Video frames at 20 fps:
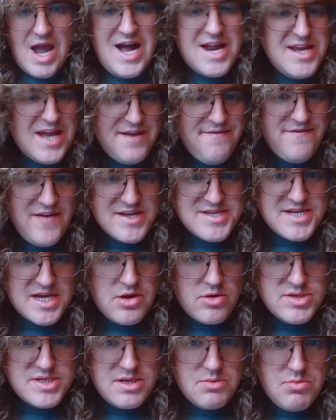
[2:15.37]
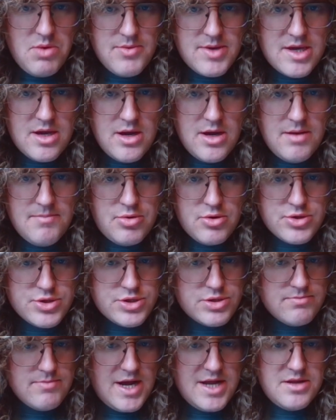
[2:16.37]
In fact, I don't see why we can't
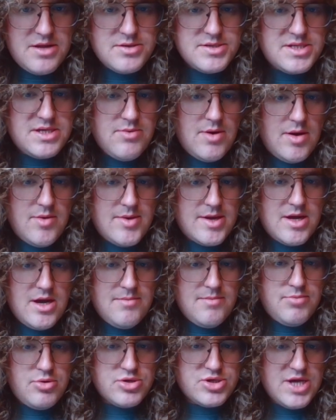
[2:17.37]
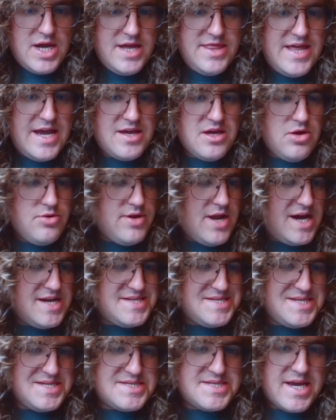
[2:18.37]
push. And then go knight
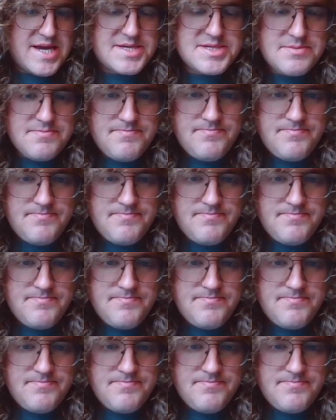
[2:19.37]
C6.